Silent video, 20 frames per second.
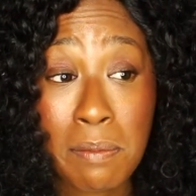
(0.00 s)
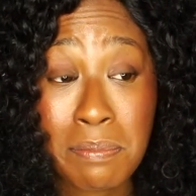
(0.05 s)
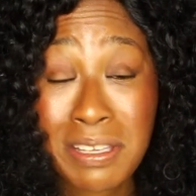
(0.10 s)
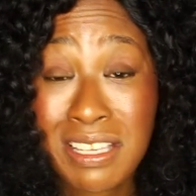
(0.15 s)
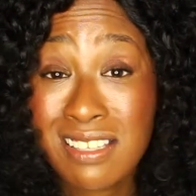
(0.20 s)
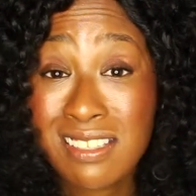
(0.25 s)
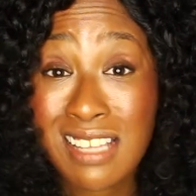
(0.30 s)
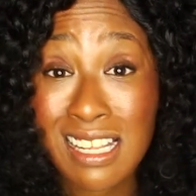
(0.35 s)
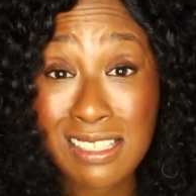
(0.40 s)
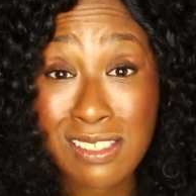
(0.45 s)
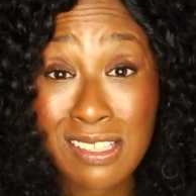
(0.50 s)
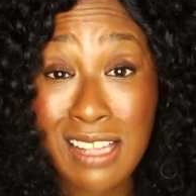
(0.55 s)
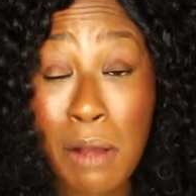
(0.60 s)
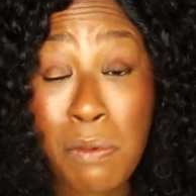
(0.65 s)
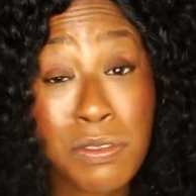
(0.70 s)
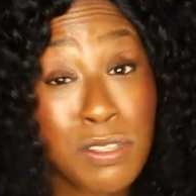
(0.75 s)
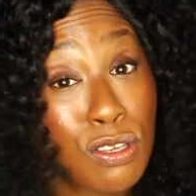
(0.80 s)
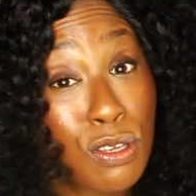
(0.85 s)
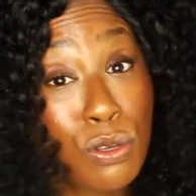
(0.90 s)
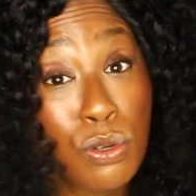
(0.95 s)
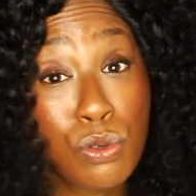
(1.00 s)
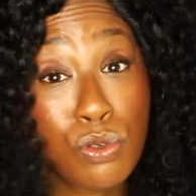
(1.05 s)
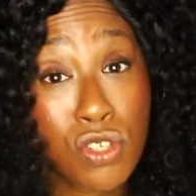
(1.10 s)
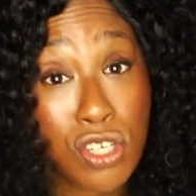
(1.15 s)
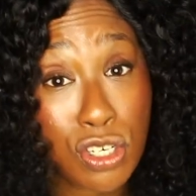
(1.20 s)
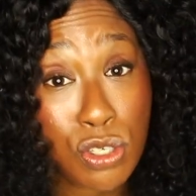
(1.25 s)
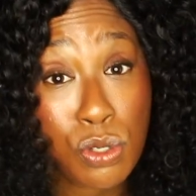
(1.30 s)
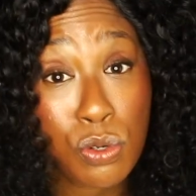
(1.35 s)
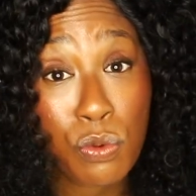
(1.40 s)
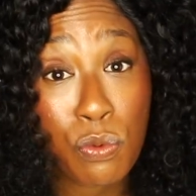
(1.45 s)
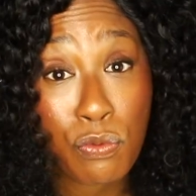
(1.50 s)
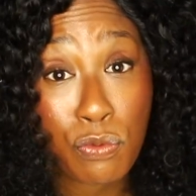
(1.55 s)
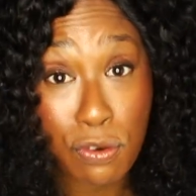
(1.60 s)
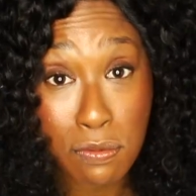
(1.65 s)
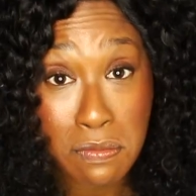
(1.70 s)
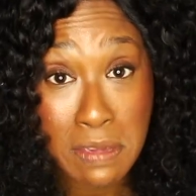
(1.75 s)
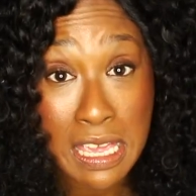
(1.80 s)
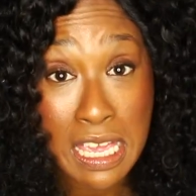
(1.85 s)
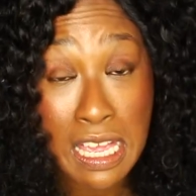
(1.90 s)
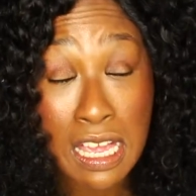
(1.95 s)
because that was a huge issue
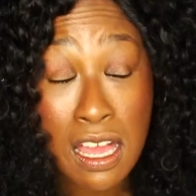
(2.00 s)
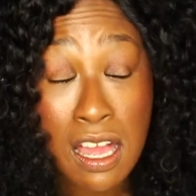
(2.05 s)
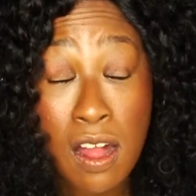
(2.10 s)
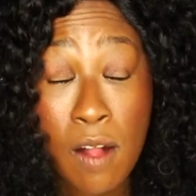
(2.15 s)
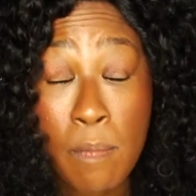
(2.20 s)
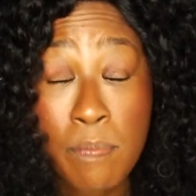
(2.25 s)
for me.